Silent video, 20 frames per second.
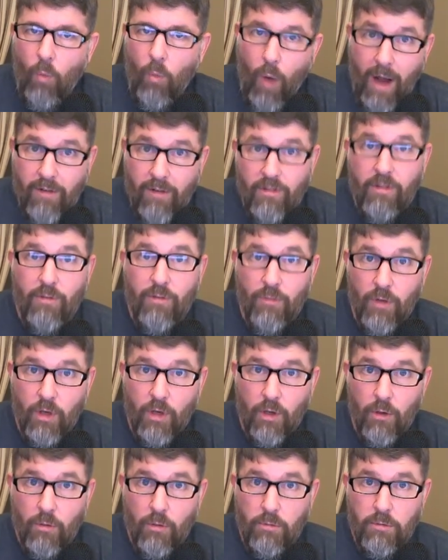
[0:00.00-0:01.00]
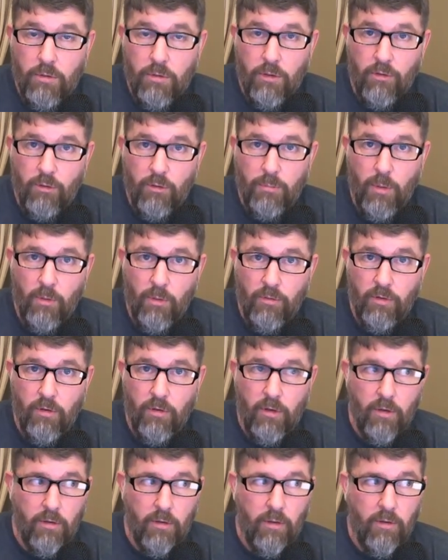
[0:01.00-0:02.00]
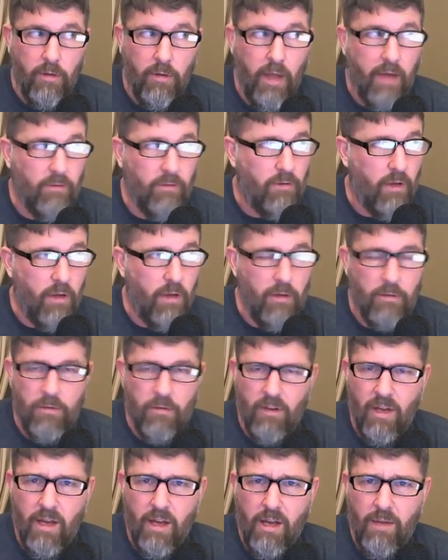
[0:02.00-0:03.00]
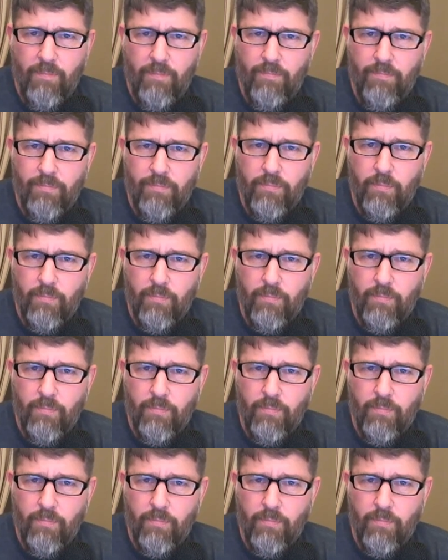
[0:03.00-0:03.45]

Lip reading: Watch his video. He just posted it last night, today.